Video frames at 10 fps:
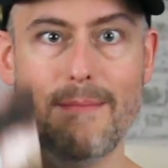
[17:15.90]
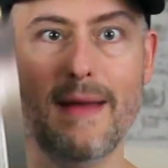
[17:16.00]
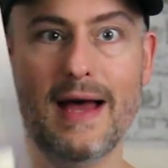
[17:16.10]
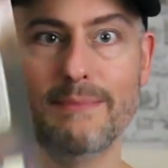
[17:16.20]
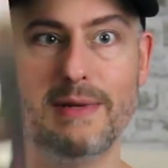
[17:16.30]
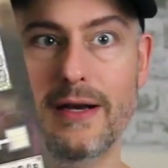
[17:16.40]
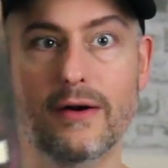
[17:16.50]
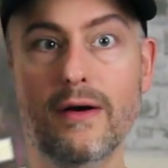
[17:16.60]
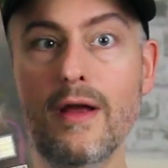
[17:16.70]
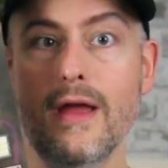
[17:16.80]
map
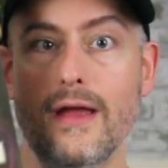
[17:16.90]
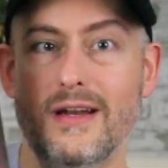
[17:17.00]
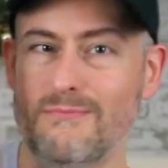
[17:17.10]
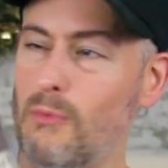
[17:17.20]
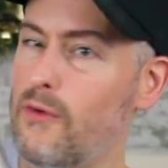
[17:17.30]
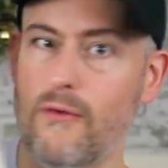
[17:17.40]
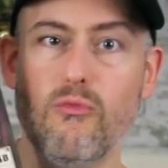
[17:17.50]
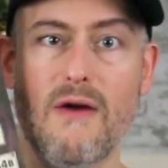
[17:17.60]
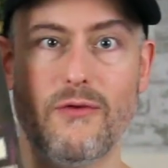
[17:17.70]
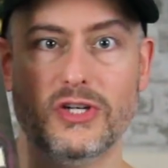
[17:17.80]
here, and it's more a
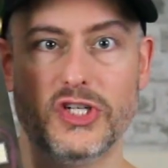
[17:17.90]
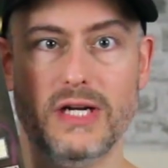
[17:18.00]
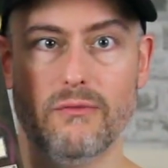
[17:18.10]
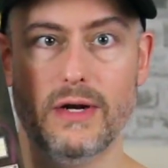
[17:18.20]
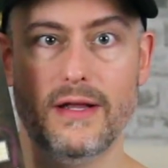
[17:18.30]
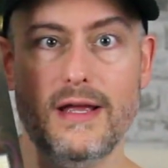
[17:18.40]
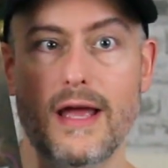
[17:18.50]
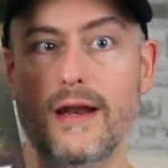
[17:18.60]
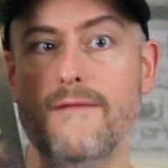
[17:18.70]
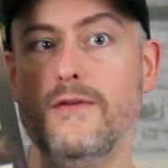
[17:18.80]
reference sheet really,
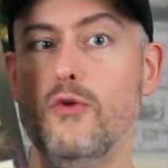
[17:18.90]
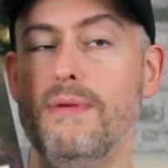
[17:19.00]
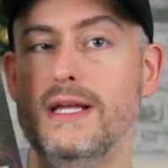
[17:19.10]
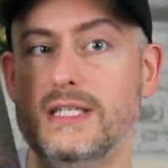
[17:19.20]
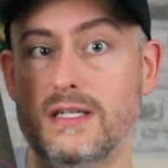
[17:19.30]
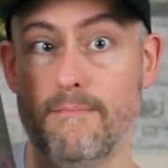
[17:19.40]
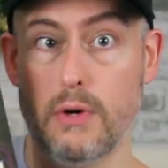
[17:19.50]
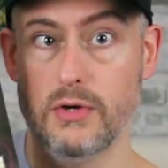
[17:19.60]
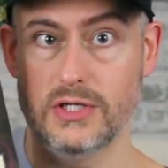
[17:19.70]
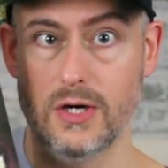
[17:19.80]
and a few pieces of
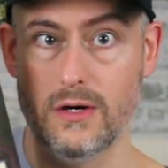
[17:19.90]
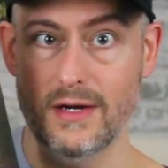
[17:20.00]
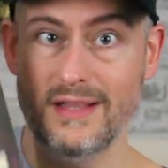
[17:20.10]
bonus art.